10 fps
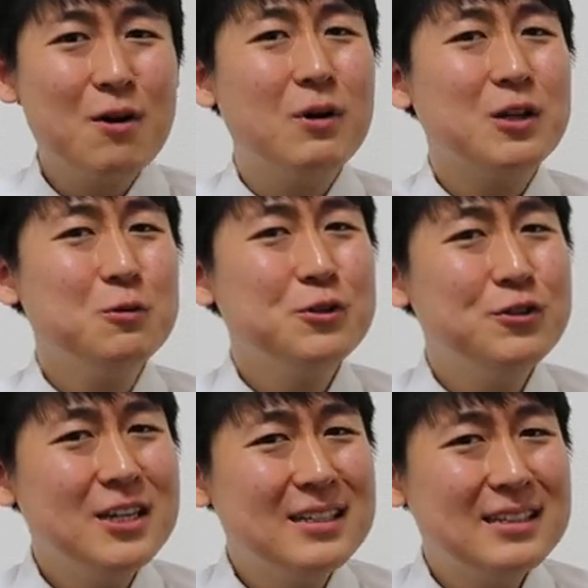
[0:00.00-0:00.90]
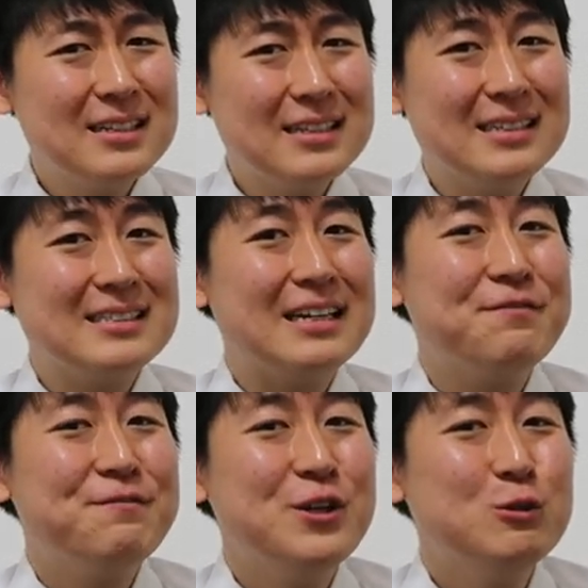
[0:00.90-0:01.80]
what all you need is a
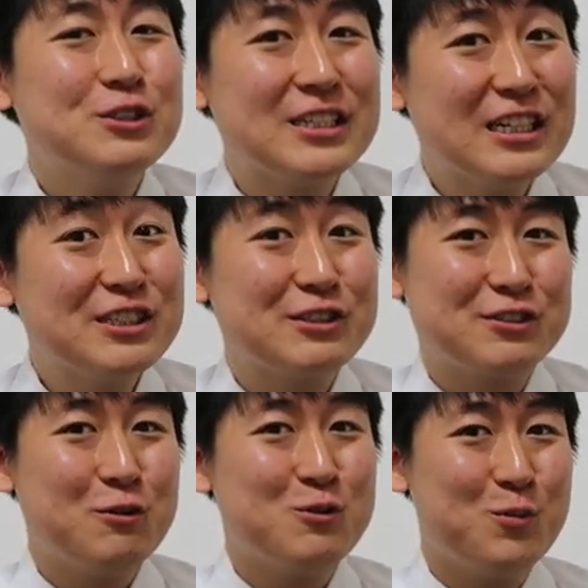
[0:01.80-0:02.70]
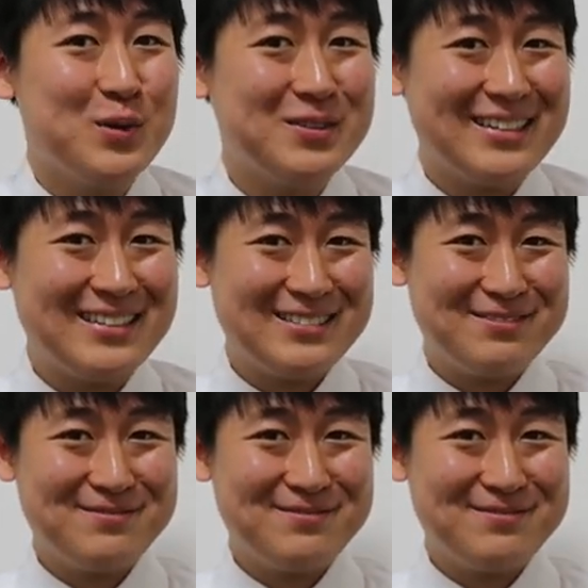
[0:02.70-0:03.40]
few sensors on your building.